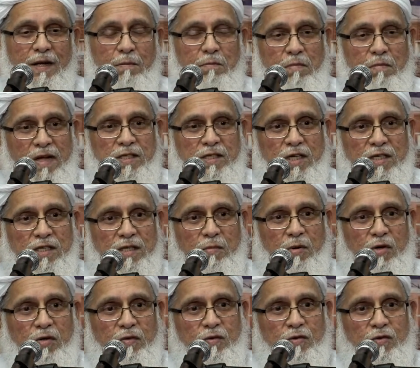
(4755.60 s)
mentions
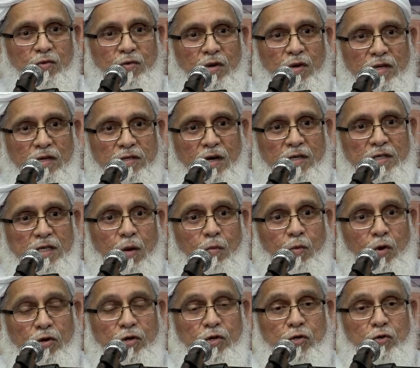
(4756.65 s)
about Rasulullah Sallallahu Alaihi Wasallam
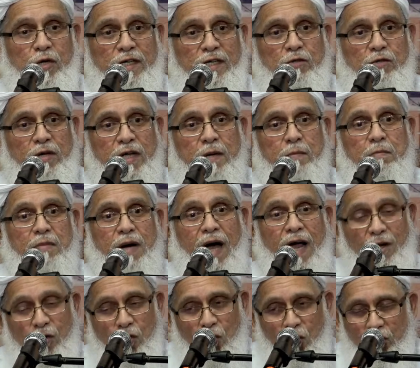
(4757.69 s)
were unique to him
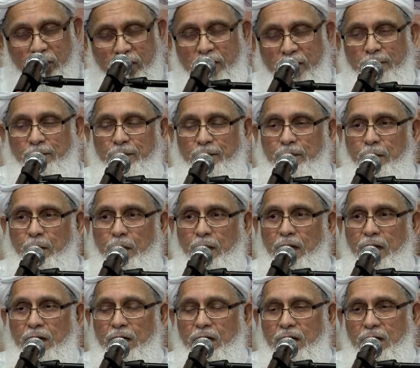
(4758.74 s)
alone.
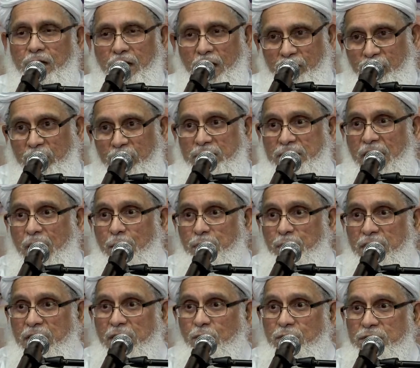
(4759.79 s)
Like, for example,
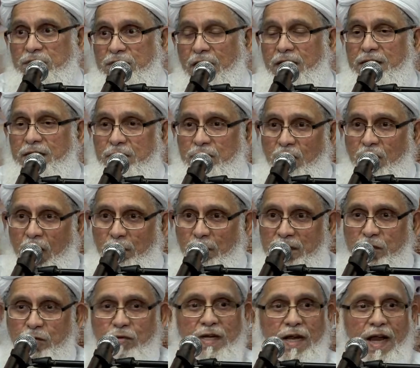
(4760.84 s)
he was sent as
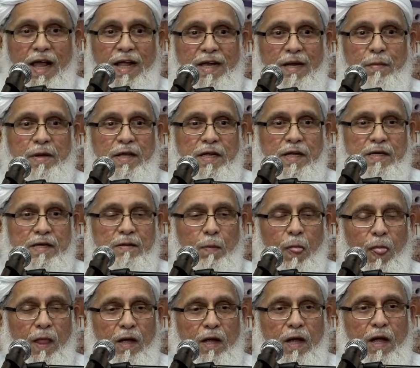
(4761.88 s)
Rahmatul Lil Alameen,
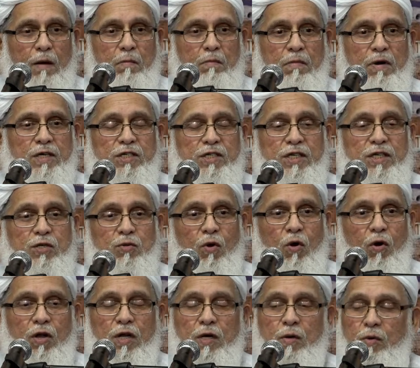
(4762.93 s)
mercy to
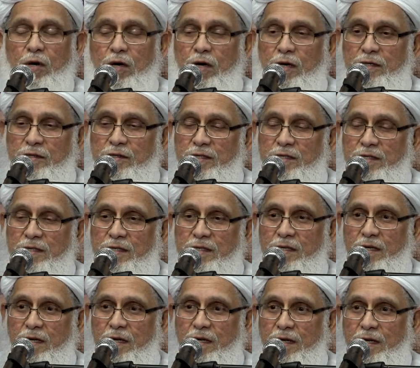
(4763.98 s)
all the worlds.
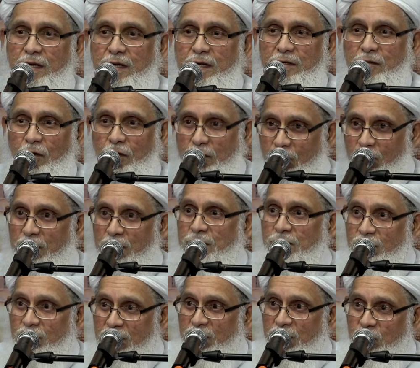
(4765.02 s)
Not only
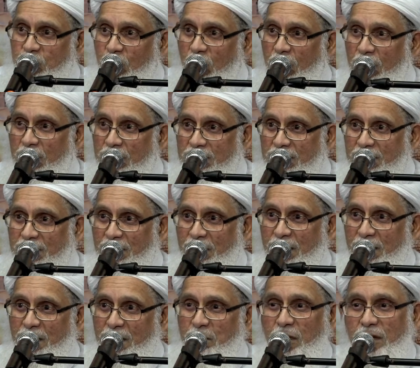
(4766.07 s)
to this world,
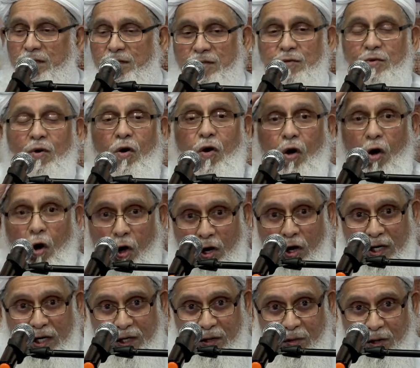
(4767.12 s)
but to
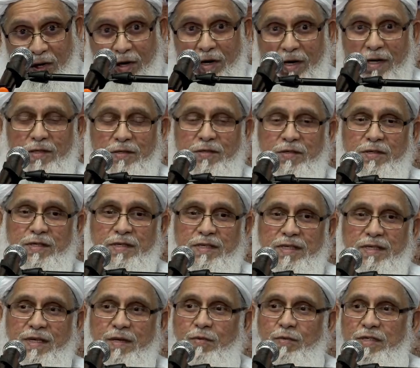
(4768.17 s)
all the worlds.
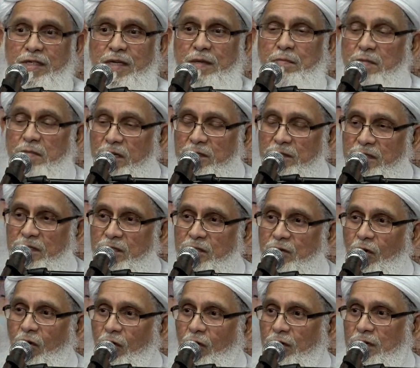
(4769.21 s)
He was a mercy to
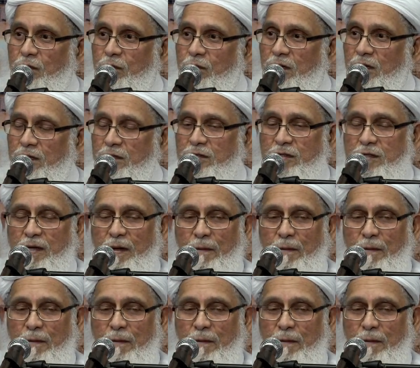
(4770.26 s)
all the worlds.